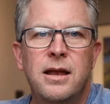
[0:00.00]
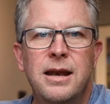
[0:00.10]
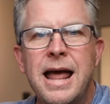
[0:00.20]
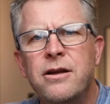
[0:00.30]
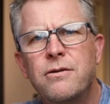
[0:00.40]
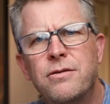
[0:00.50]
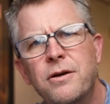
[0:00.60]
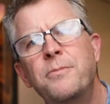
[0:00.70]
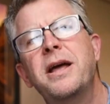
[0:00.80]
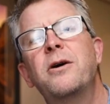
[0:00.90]
Now your
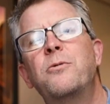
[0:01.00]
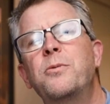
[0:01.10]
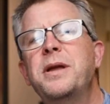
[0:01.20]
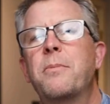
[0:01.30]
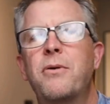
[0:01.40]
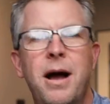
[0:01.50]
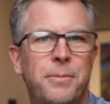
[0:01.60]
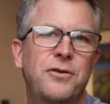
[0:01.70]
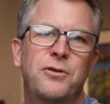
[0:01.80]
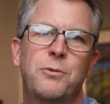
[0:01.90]
thumbnail will be a
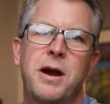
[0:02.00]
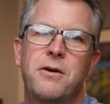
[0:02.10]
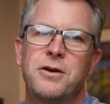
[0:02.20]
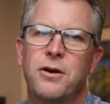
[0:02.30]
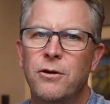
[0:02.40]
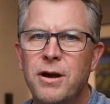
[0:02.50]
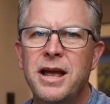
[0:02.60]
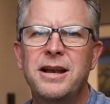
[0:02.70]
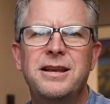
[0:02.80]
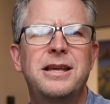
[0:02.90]
proper square in your
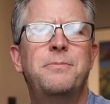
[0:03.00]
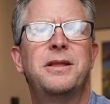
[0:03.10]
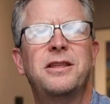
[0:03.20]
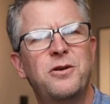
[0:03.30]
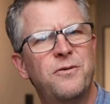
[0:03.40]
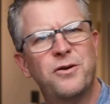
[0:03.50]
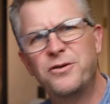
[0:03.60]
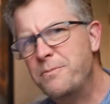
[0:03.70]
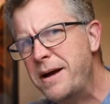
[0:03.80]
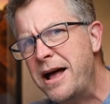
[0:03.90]
grid, keeping the
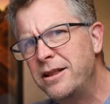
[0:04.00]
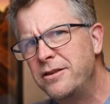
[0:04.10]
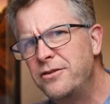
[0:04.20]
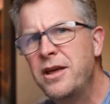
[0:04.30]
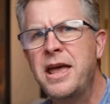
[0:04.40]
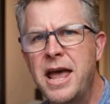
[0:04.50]
universe in balance,